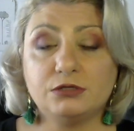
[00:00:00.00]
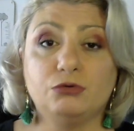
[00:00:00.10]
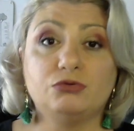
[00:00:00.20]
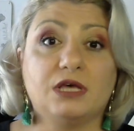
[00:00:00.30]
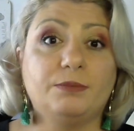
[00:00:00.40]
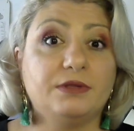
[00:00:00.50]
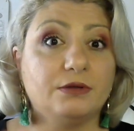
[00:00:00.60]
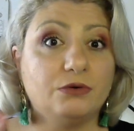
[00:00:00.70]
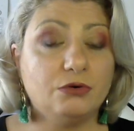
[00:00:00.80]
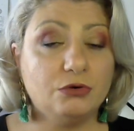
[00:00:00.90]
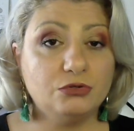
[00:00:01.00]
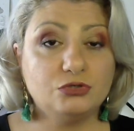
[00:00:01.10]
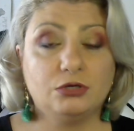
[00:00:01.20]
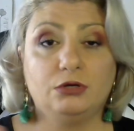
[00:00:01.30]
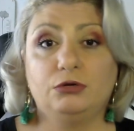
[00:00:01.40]
looks up in the gods,
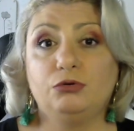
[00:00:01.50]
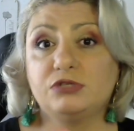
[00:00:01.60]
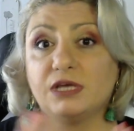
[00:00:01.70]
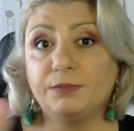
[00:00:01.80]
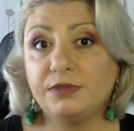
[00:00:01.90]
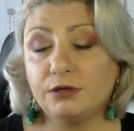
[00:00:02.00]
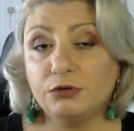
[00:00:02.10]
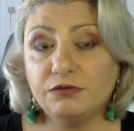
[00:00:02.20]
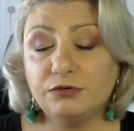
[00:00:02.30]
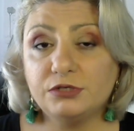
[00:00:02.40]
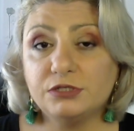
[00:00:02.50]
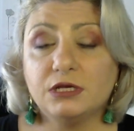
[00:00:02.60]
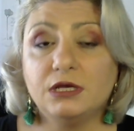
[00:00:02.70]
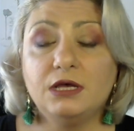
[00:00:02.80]
looks up in the universe,